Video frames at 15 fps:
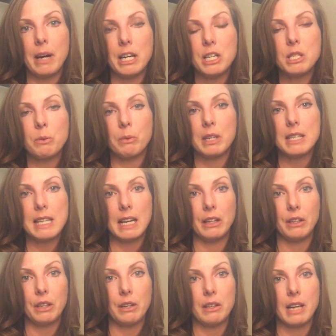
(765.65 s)
I just want to
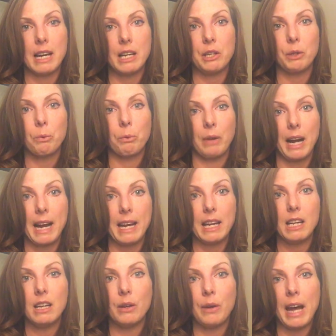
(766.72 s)
tell you that you're right,
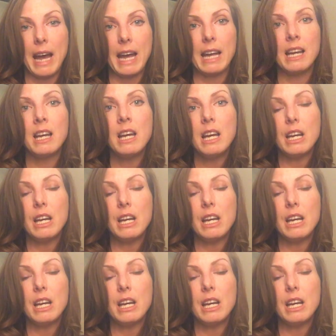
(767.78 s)
okay?